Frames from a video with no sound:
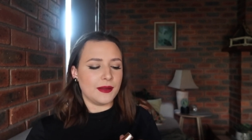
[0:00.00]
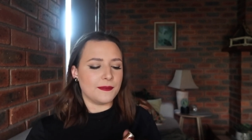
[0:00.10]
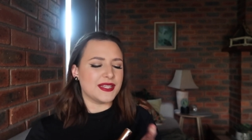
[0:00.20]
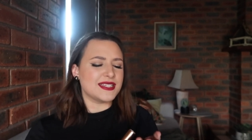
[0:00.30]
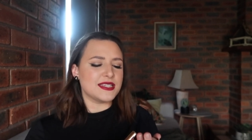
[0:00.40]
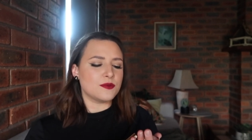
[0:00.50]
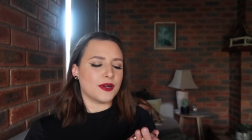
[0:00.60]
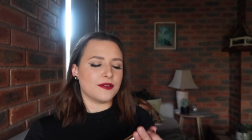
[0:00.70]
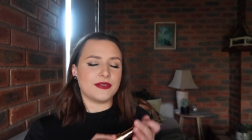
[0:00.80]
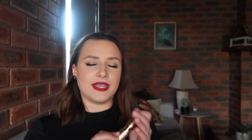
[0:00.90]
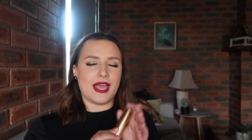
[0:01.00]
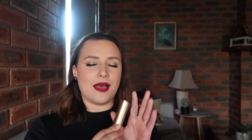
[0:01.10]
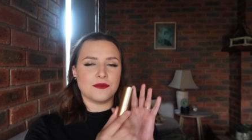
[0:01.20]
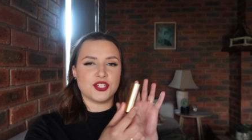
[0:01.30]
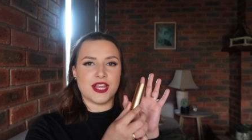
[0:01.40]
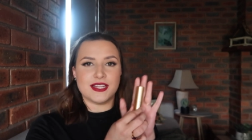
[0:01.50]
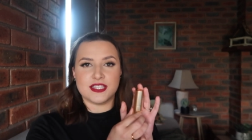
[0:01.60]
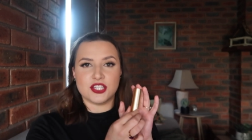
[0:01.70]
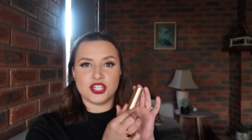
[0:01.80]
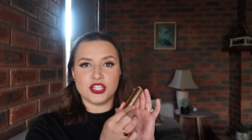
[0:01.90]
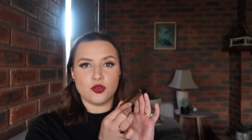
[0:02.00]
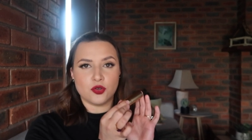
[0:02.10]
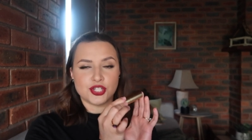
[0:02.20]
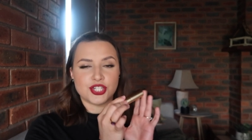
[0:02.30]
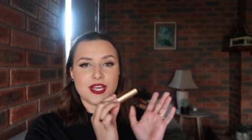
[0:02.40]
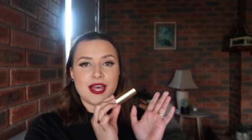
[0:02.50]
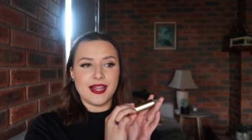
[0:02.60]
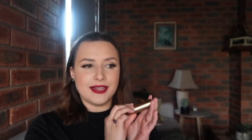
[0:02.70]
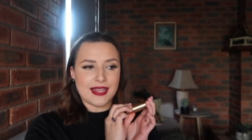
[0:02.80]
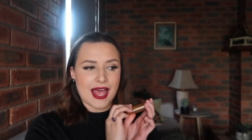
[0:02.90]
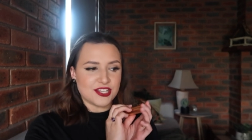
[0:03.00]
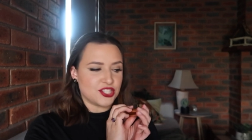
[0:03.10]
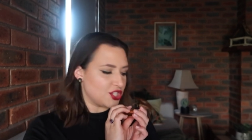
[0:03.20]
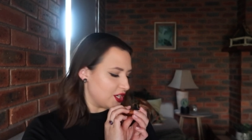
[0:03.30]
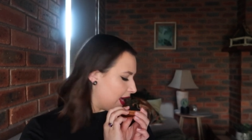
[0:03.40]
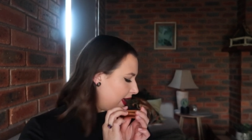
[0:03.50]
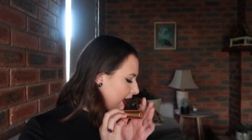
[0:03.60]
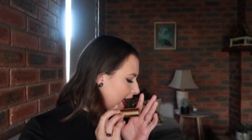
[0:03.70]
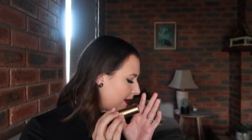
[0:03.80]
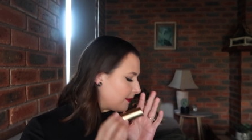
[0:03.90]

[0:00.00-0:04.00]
But this is one of the shades that she launched last year.